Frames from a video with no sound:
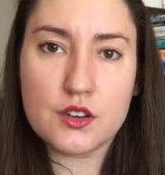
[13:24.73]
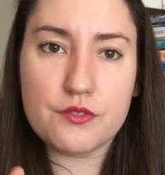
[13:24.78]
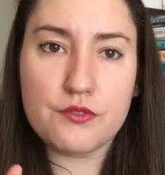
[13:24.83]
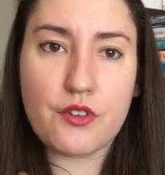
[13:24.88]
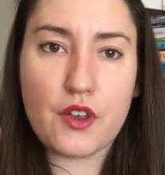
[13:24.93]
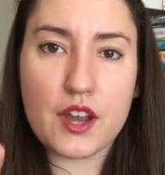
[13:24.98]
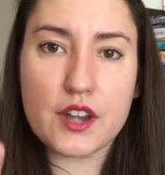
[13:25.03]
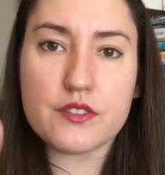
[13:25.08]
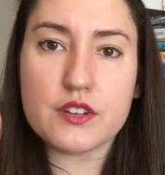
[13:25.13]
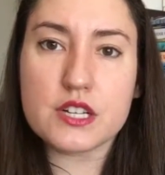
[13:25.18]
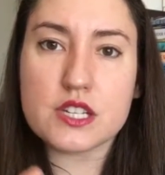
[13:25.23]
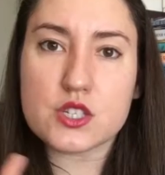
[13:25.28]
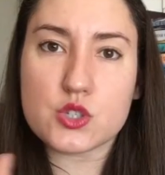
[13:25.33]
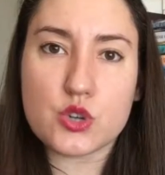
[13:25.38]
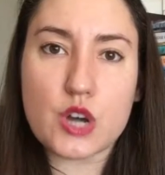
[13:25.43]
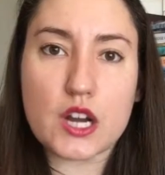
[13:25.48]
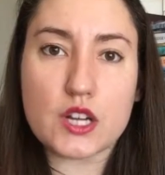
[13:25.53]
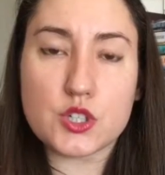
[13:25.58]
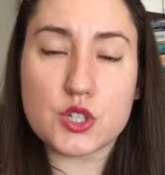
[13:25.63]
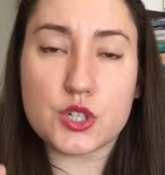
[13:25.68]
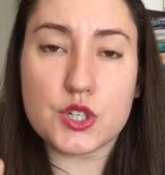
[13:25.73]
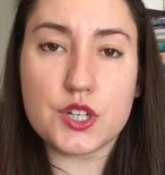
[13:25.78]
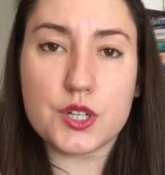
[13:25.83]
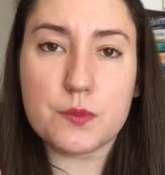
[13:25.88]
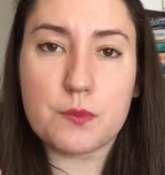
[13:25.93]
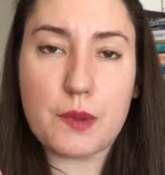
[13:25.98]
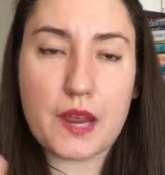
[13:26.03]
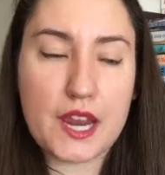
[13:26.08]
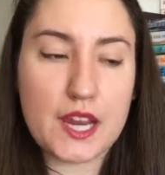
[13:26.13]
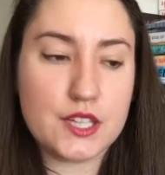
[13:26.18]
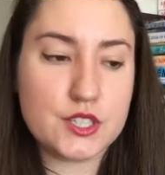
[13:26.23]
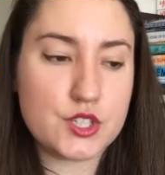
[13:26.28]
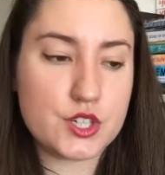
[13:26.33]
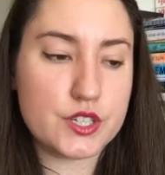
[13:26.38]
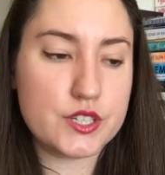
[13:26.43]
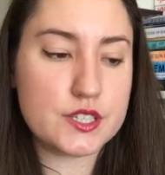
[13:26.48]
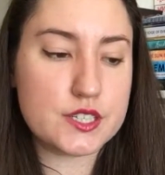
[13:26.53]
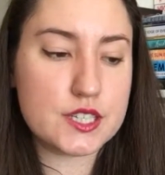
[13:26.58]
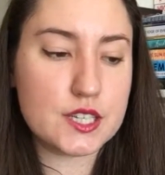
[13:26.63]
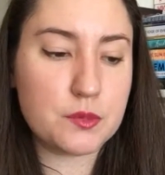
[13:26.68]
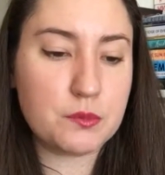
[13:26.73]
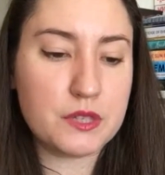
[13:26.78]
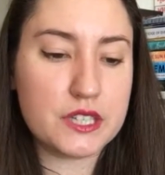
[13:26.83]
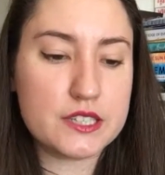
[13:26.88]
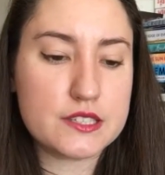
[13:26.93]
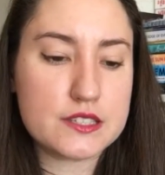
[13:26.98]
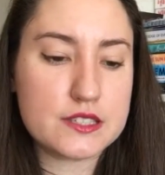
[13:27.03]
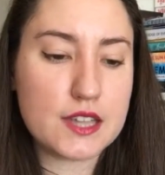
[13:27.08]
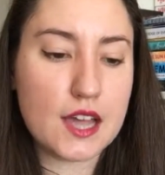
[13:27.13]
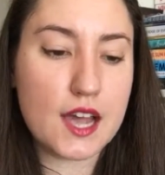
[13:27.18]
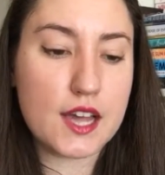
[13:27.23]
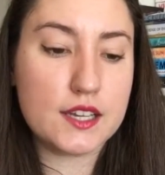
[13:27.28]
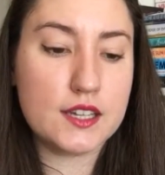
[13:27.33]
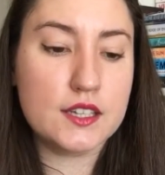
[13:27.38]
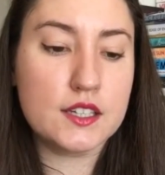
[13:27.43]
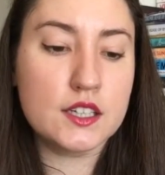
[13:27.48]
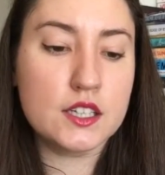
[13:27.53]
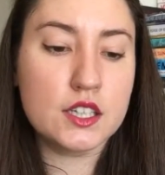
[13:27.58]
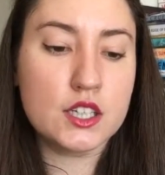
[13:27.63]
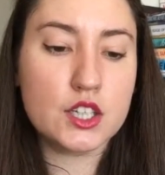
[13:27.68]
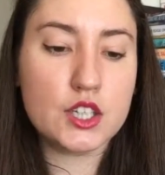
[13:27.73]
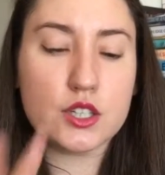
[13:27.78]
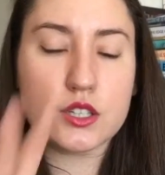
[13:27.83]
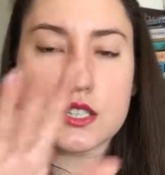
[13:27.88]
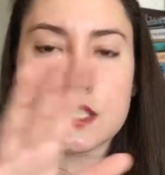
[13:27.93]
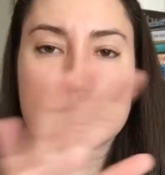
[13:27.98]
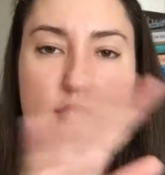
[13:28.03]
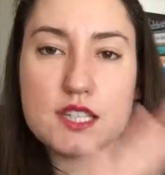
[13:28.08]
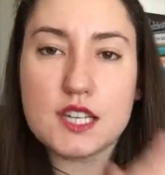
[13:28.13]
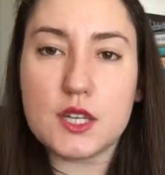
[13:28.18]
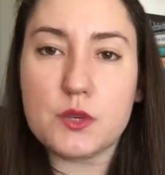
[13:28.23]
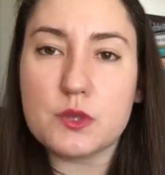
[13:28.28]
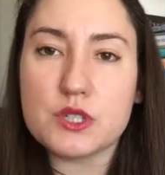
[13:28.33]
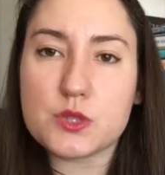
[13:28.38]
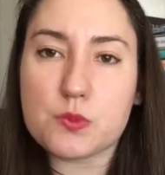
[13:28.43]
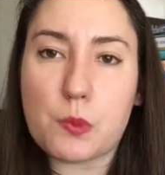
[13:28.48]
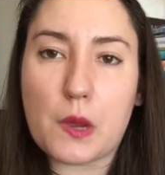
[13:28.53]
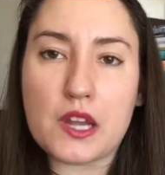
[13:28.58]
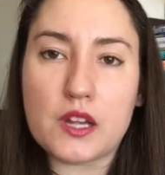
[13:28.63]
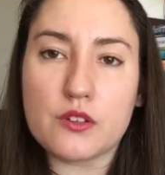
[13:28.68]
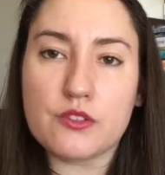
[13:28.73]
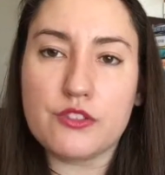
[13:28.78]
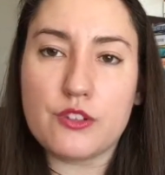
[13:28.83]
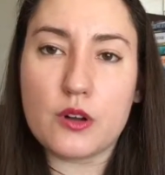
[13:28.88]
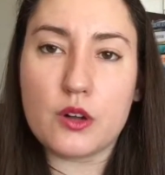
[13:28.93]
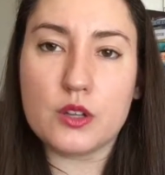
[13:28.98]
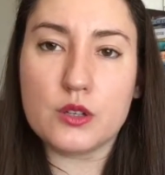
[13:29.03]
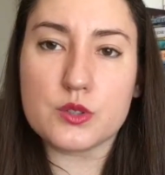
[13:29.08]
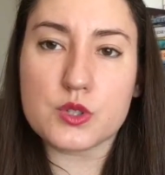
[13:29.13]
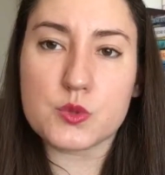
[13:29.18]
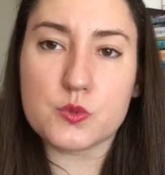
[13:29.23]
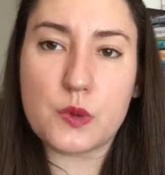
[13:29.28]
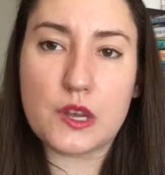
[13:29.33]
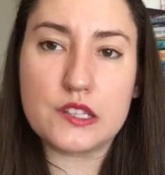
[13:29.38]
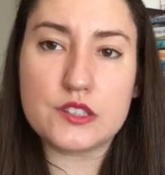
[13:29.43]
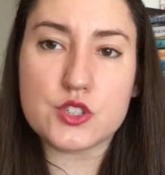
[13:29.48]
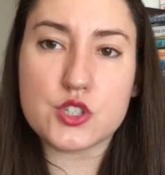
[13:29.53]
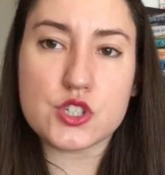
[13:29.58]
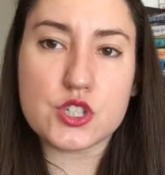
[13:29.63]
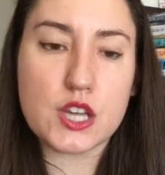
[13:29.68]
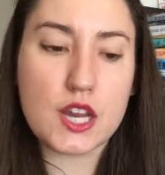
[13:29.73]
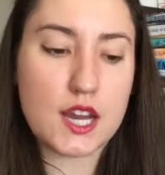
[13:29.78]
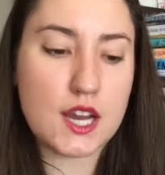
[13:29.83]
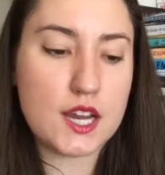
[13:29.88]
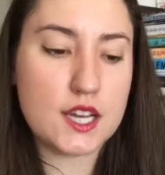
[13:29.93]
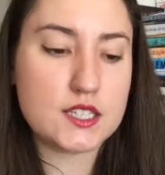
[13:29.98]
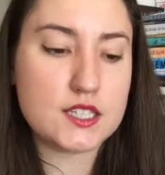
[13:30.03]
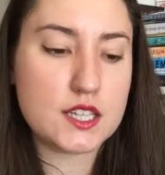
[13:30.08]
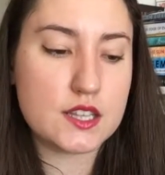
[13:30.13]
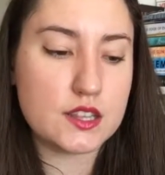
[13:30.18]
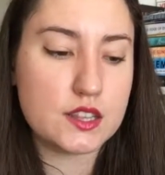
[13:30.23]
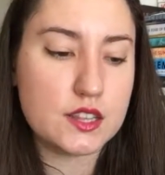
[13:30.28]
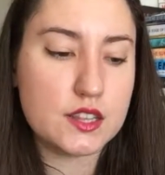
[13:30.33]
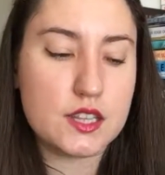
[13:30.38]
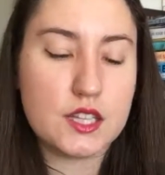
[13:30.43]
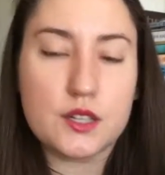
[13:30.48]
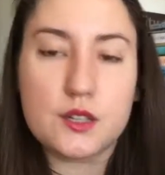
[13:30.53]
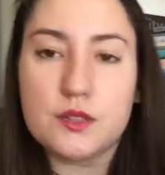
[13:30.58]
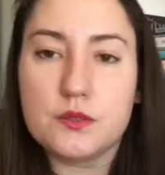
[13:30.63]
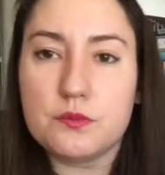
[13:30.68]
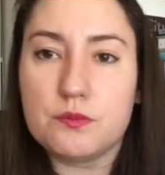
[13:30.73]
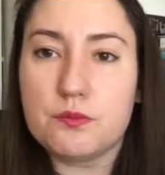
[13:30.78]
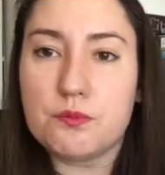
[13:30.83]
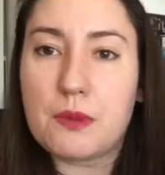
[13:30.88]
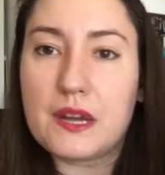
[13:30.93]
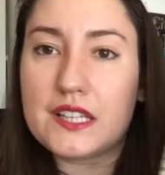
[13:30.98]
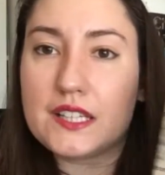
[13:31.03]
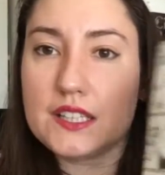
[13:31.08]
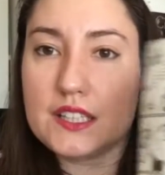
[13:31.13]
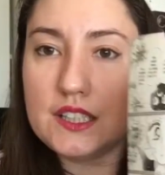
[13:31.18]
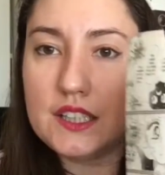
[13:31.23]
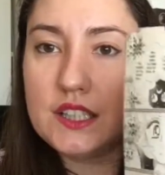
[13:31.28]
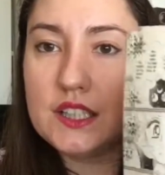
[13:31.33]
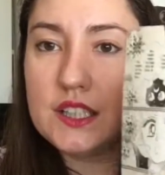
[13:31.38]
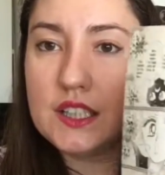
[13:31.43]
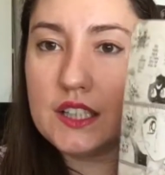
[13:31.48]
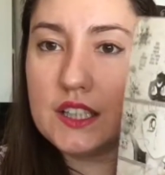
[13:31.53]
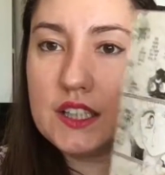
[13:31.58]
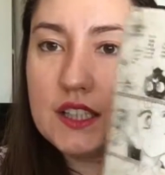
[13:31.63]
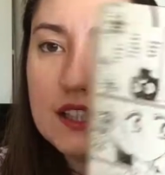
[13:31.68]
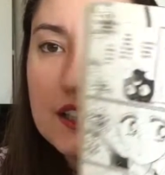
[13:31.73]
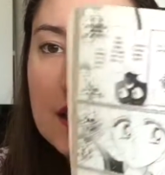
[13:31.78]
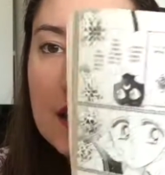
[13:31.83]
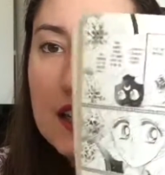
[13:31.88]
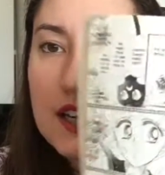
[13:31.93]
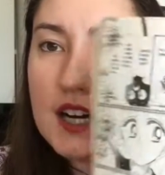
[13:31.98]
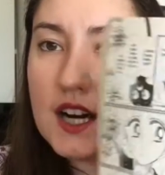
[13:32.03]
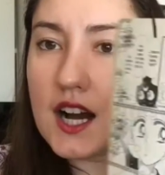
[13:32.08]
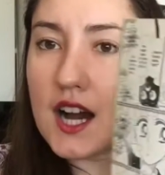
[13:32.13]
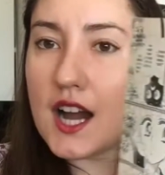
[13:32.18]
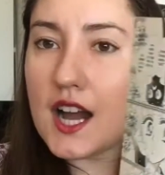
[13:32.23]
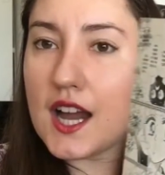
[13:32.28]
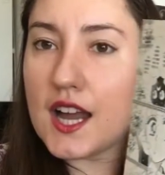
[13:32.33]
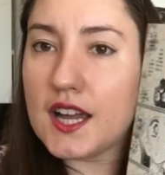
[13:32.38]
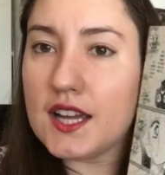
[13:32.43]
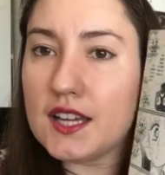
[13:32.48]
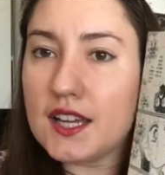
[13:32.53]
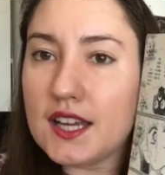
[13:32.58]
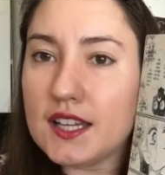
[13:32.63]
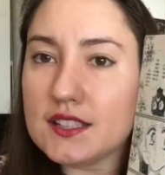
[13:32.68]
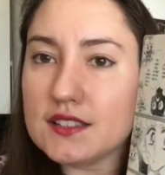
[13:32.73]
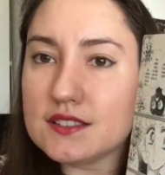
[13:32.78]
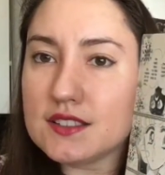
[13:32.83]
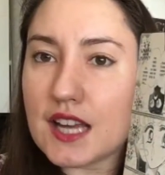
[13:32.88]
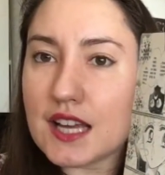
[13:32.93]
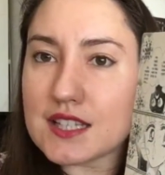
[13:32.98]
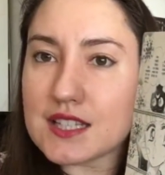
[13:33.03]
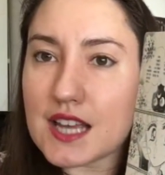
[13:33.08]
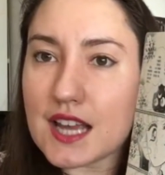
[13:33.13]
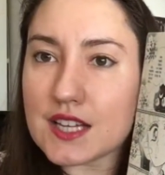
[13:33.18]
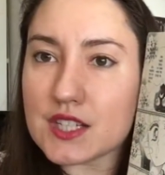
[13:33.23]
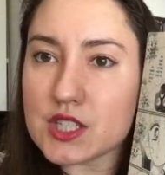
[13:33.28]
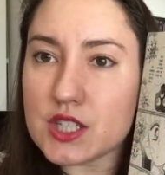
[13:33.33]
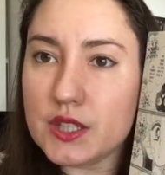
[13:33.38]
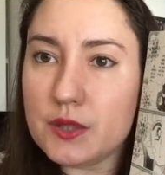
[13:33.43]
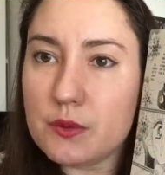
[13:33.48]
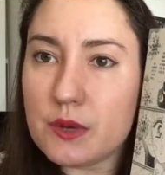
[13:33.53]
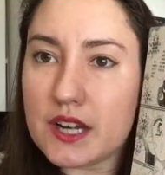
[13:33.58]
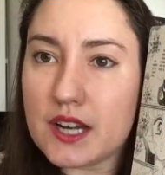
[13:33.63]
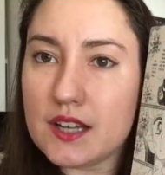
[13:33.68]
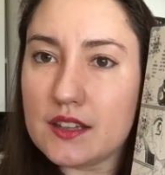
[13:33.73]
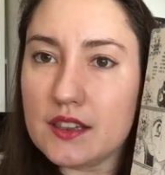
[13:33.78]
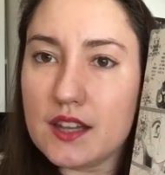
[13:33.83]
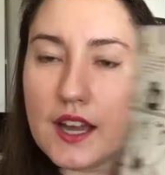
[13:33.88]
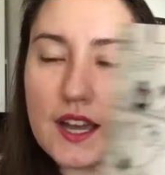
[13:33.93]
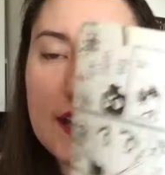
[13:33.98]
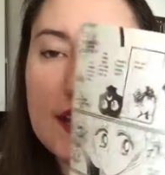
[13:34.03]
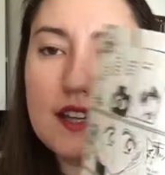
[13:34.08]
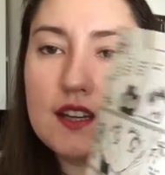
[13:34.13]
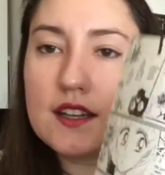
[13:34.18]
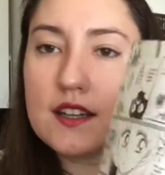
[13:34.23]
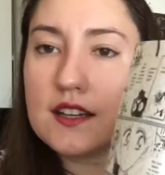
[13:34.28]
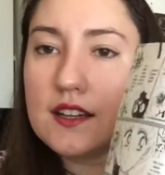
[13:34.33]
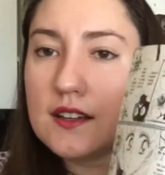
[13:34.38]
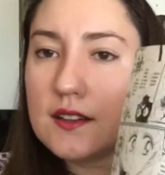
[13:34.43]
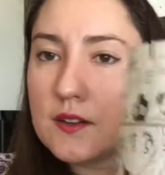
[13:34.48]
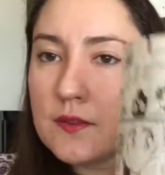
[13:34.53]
Very structured pages. It means that you could see which panel follows which, and but here, and that's actually what I like.